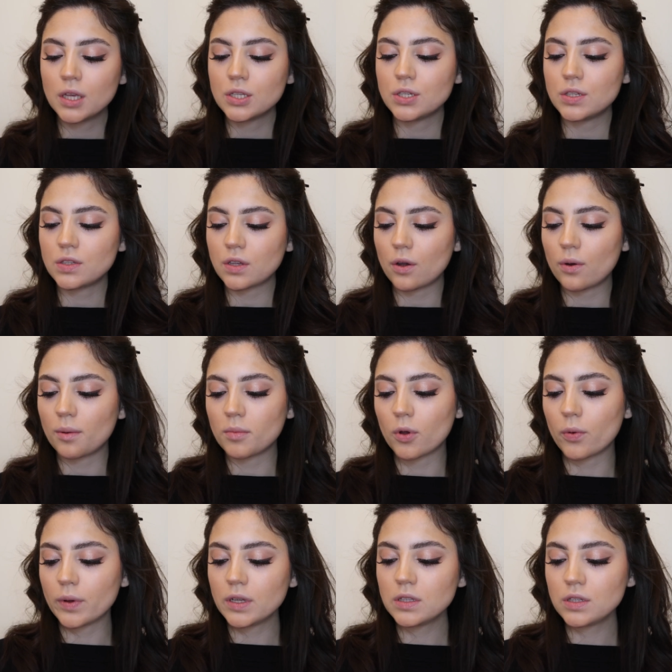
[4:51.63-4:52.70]
So I'm
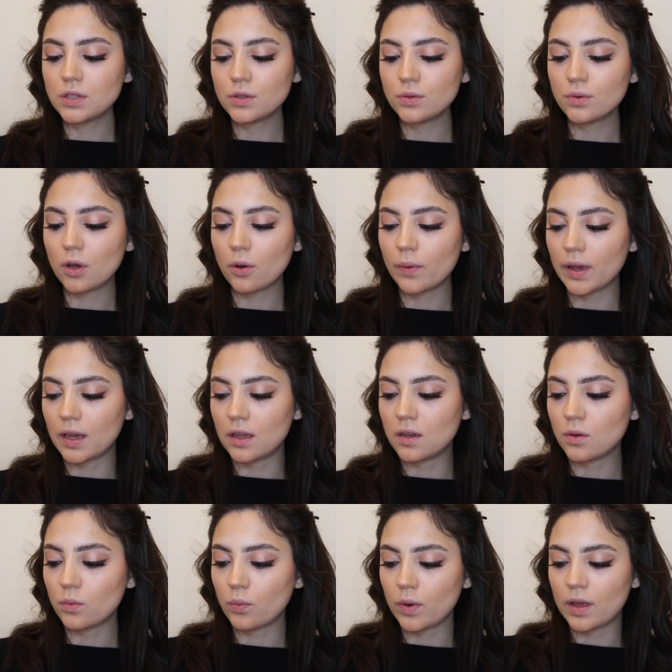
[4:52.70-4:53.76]
going to go
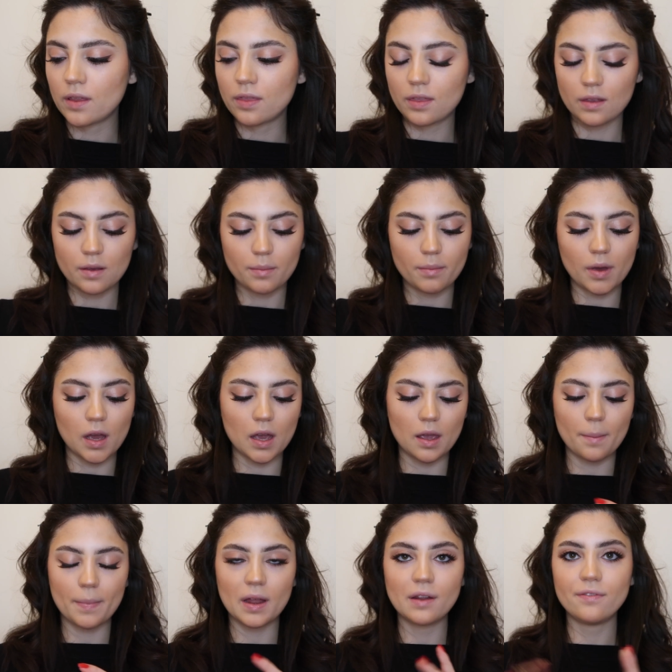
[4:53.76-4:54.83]
in with
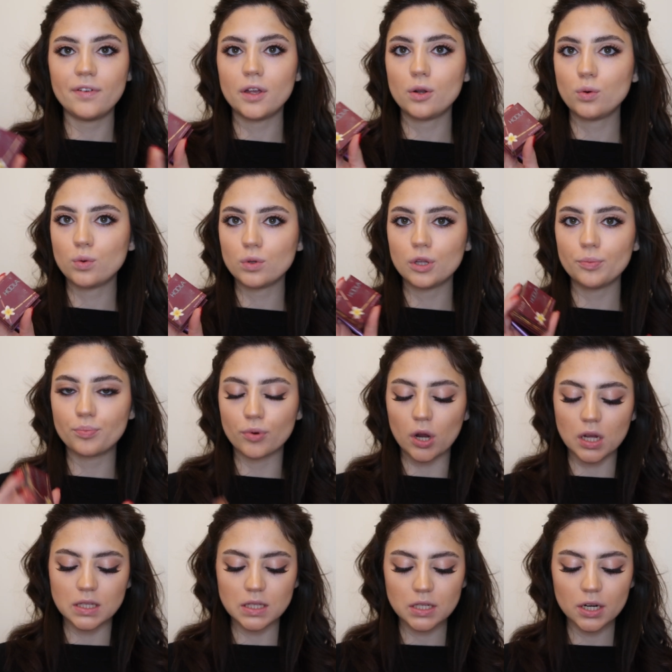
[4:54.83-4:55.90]
my Benefit Hoola
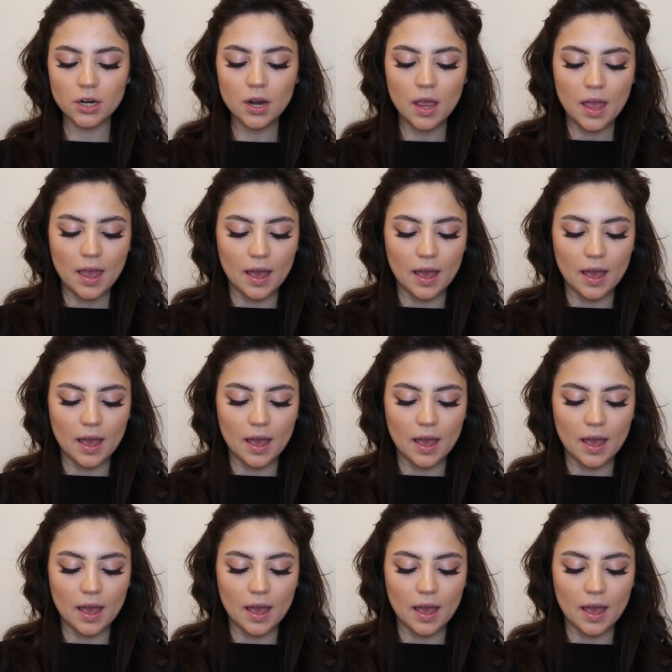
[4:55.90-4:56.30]
bronzer